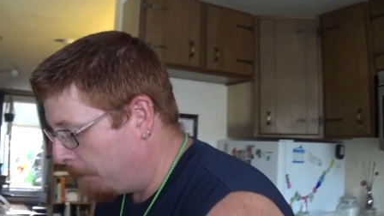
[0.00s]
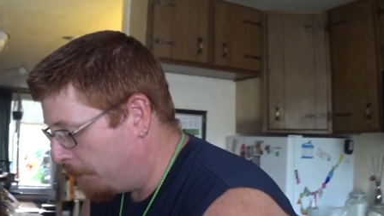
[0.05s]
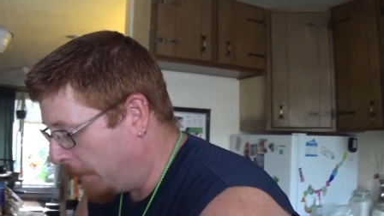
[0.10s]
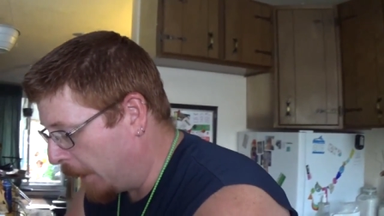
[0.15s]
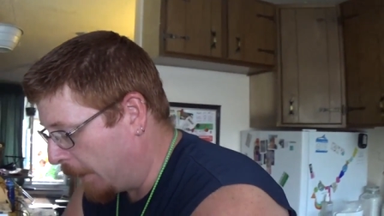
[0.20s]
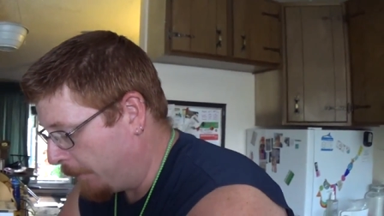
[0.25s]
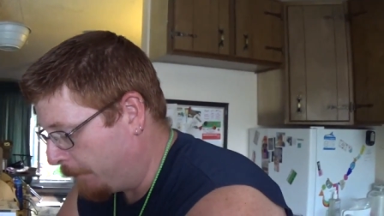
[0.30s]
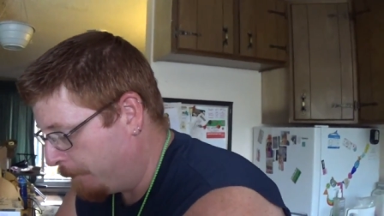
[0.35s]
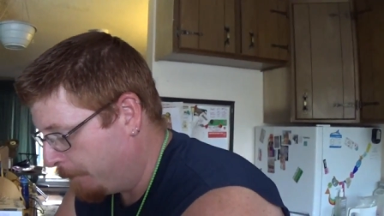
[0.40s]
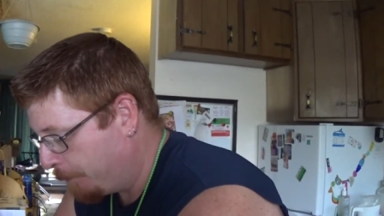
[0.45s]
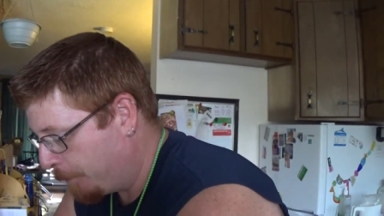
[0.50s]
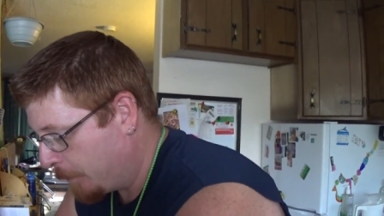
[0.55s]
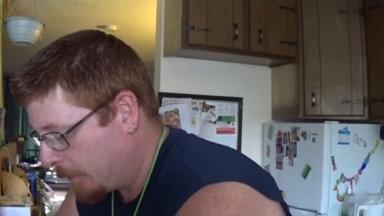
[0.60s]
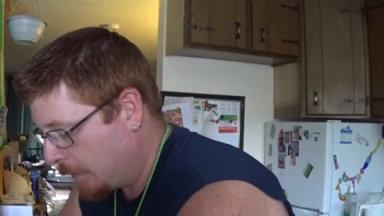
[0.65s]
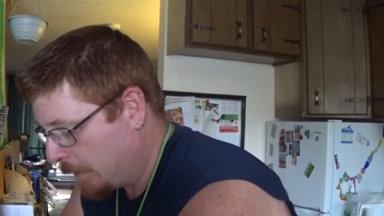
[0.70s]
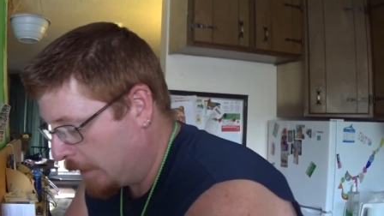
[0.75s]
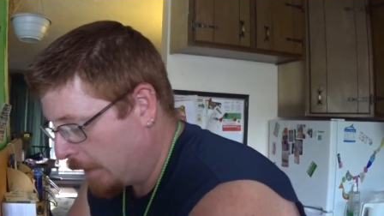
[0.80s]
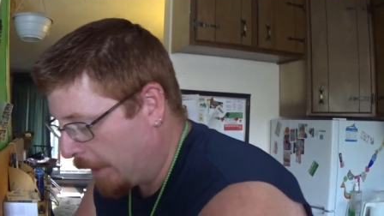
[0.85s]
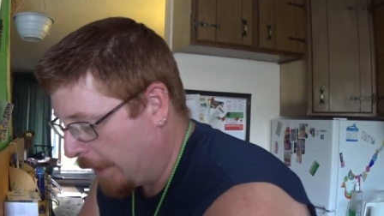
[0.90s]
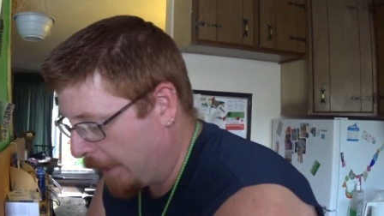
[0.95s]
But
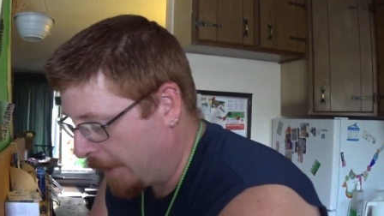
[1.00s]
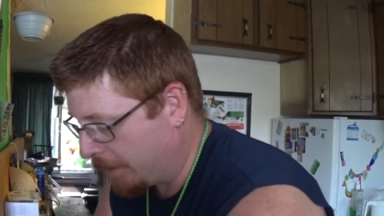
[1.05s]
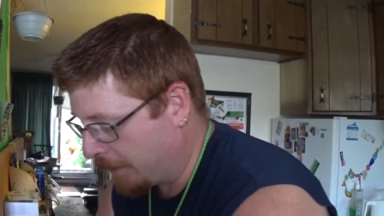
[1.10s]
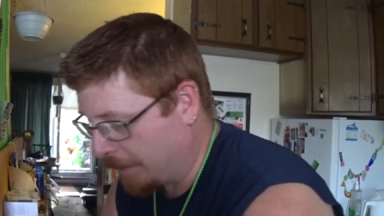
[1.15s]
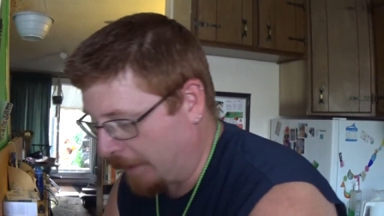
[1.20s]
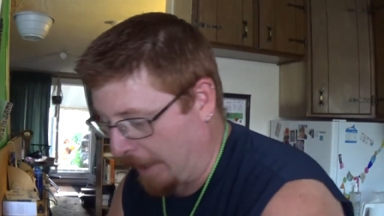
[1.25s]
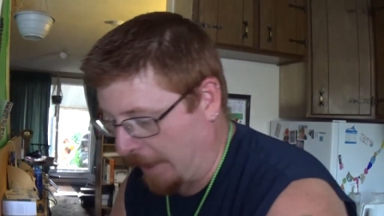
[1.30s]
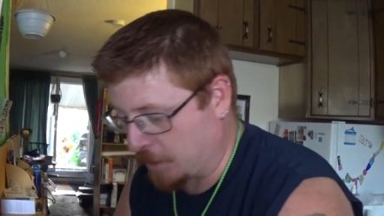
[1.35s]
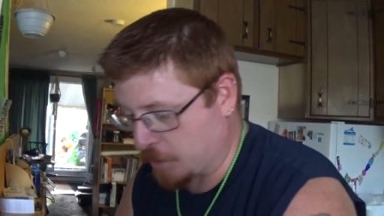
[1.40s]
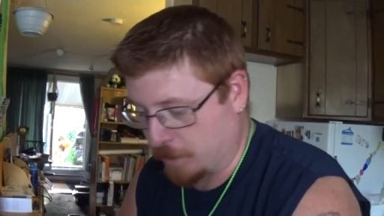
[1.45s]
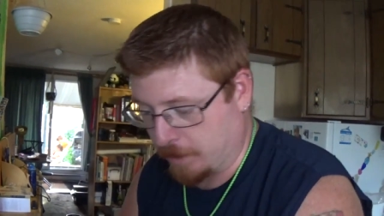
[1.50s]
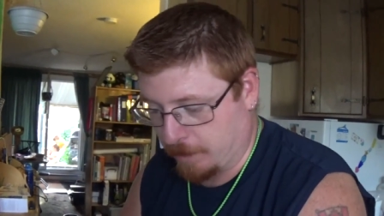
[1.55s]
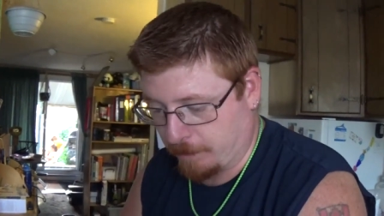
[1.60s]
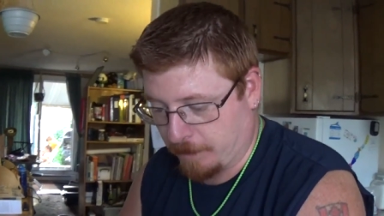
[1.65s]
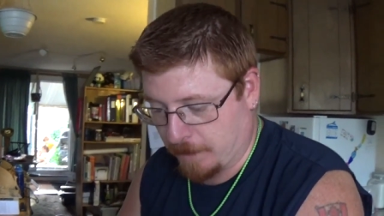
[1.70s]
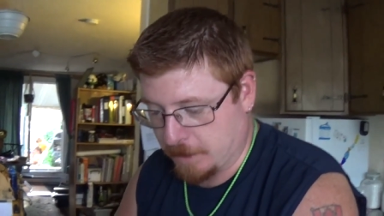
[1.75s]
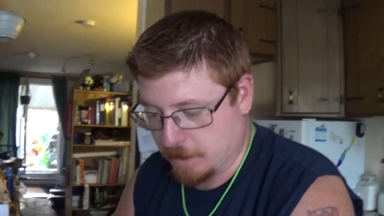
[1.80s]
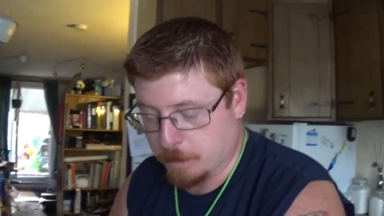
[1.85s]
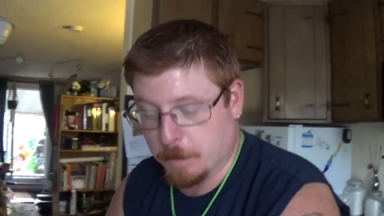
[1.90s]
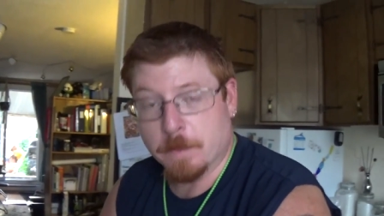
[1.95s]
and actually, the
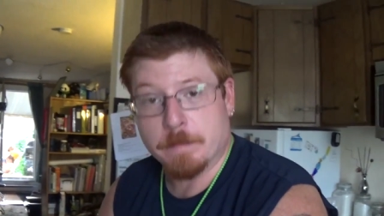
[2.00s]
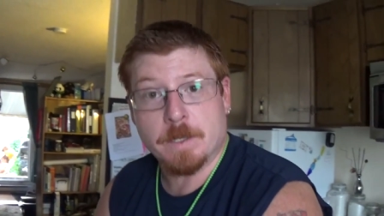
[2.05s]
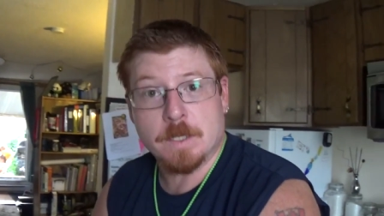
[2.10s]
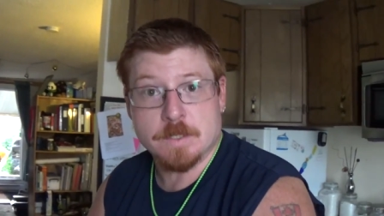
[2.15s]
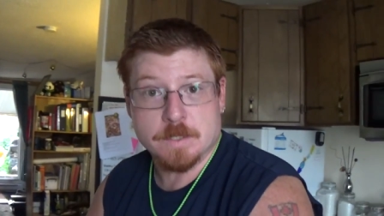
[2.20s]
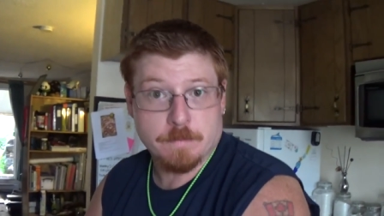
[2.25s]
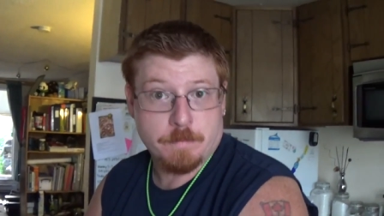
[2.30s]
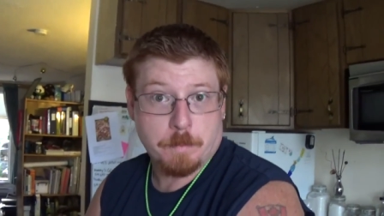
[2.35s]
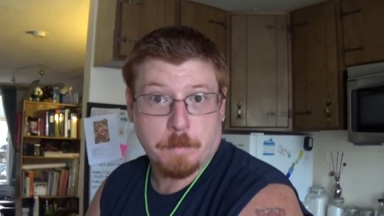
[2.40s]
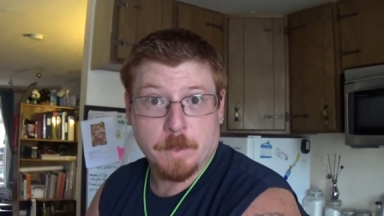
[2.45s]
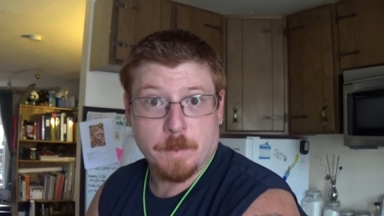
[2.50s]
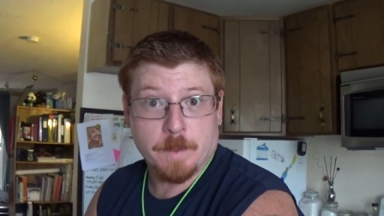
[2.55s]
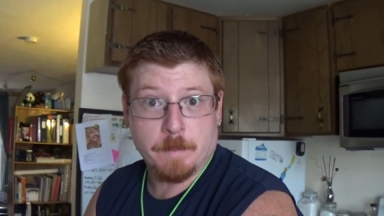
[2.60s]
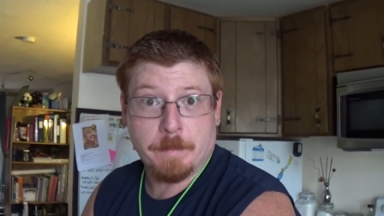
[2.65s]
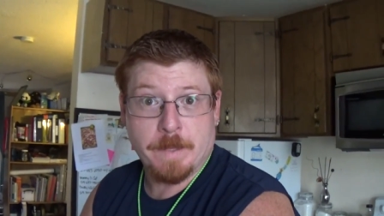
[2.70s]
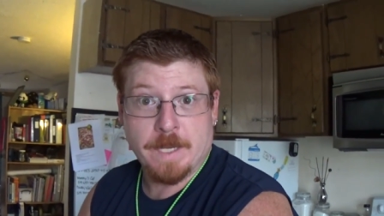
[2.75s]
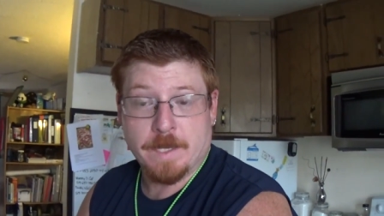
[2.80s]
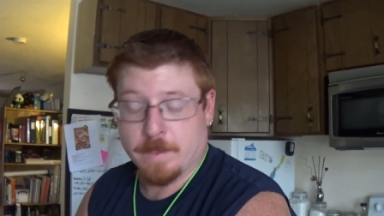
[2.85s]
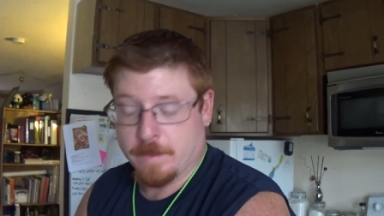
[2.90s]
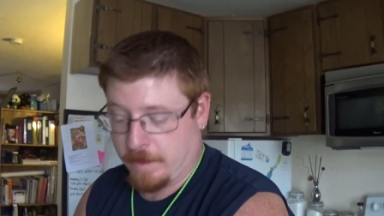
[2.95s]
funniest part about it is if you put the
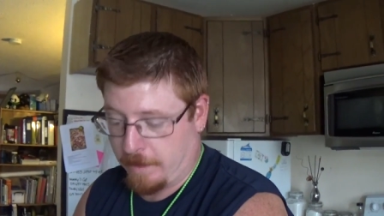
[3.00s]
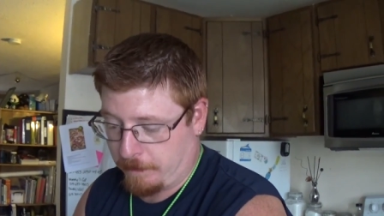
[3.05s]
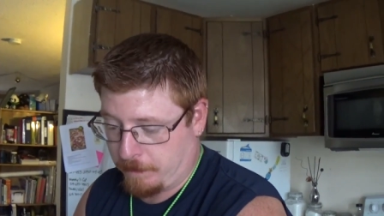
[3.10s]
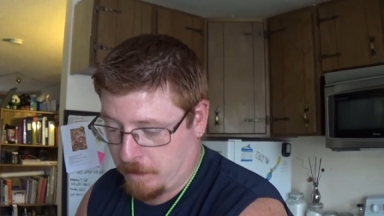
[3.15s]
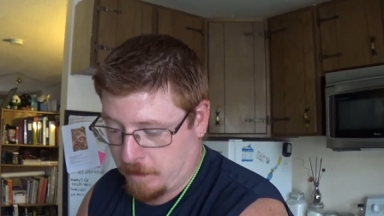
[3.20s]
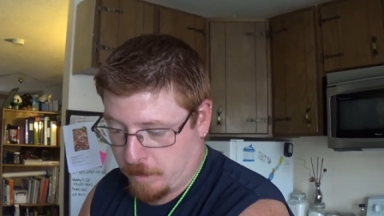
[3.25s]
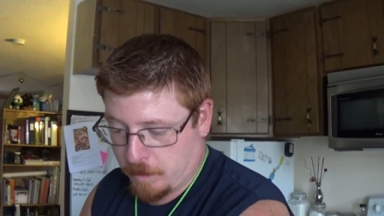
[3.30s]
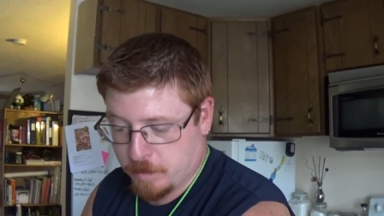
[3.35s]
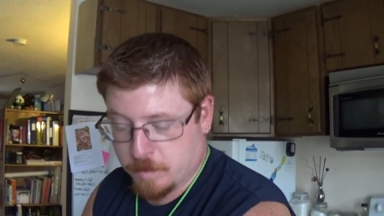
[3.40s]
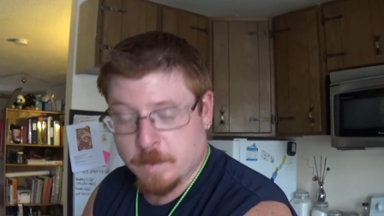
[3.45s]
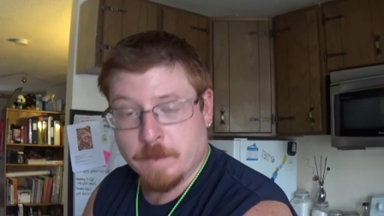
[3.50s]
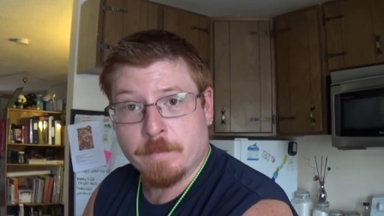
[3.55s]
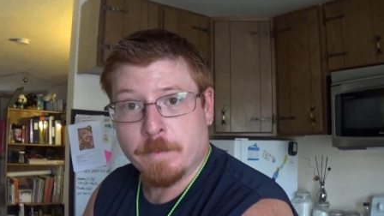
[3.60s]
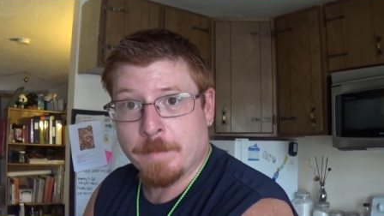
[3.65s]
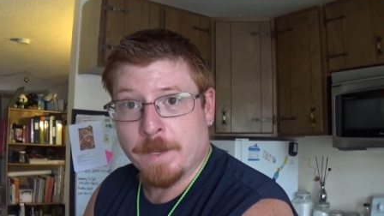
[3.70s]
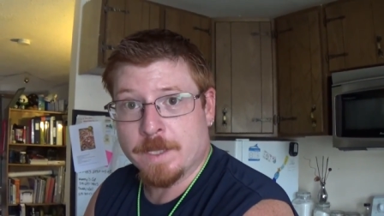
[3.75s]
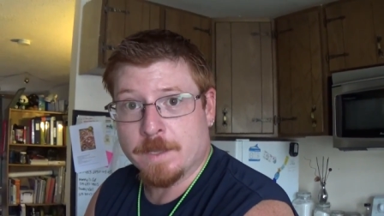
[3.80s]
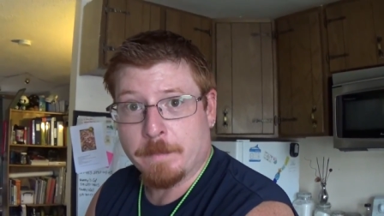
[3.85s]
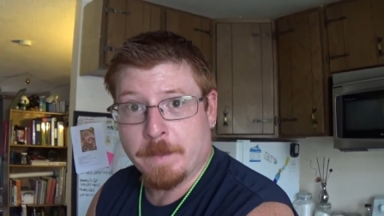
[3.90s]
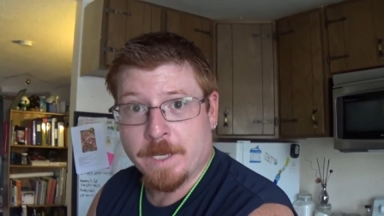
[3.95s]
bacon, if you
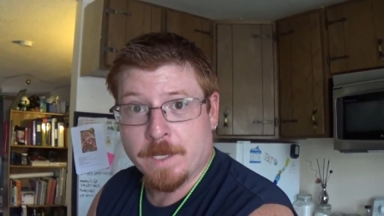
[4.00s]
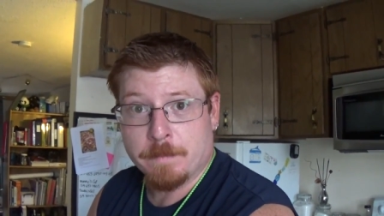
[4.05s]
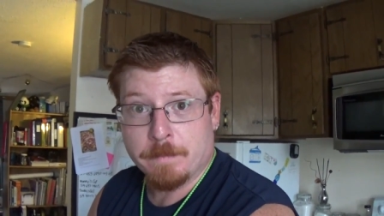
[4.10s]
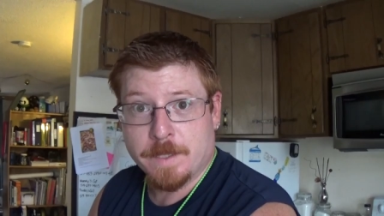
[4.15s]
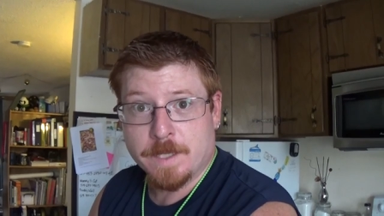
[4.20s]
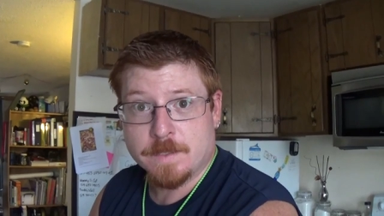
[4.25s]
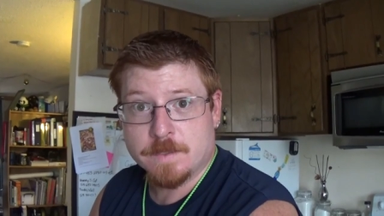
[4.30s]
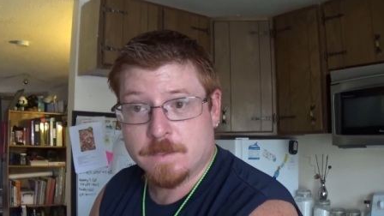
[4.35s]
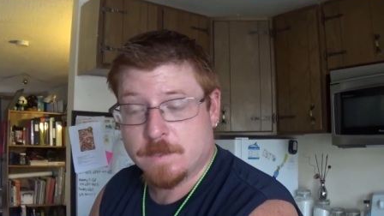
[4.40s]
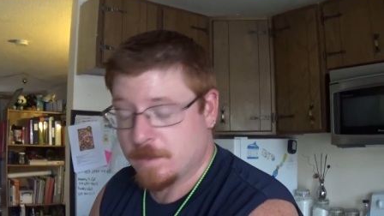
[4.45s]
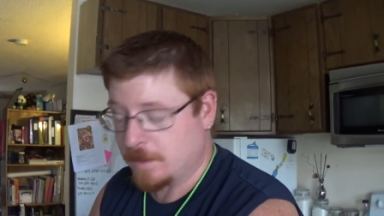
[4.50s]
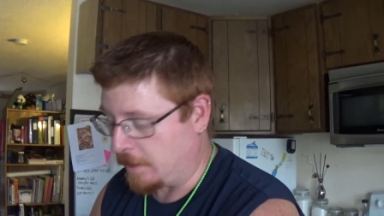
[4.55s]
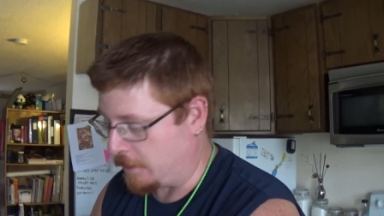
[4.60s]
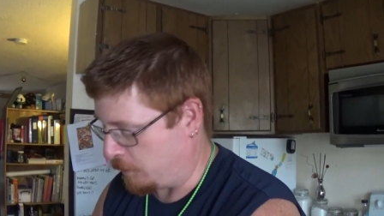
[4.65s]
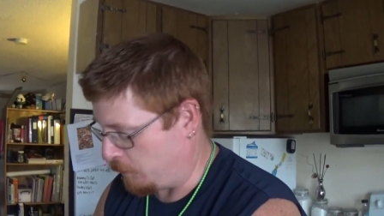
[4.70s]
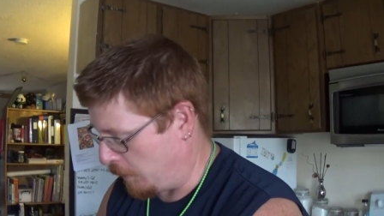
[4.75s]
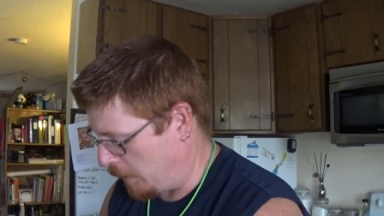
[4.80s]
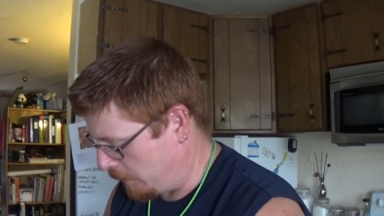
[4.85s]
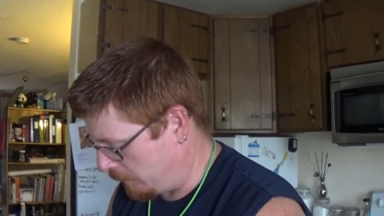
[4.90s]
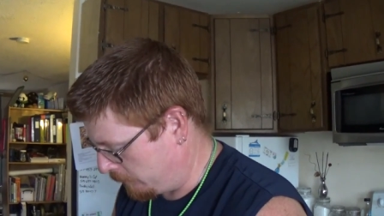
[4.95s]
make the bacon bits
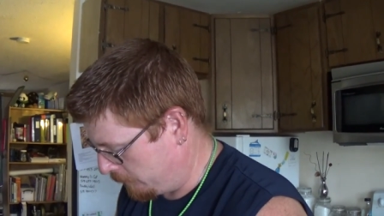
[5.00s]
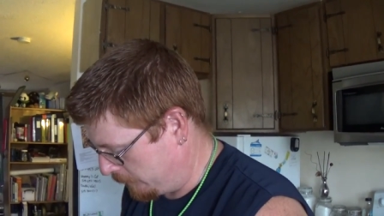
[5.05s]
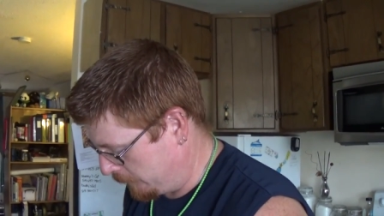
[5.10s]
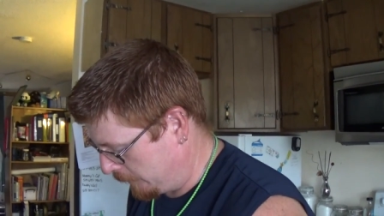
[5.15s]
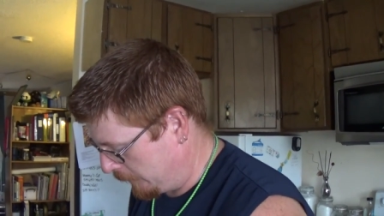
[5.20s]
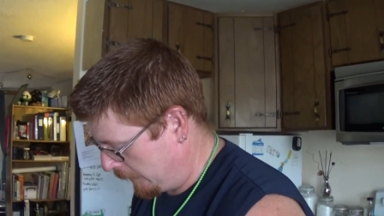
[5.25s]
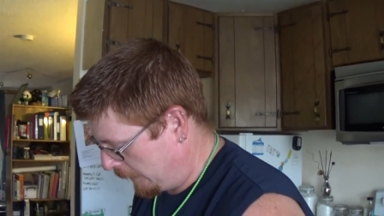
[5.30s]
as well,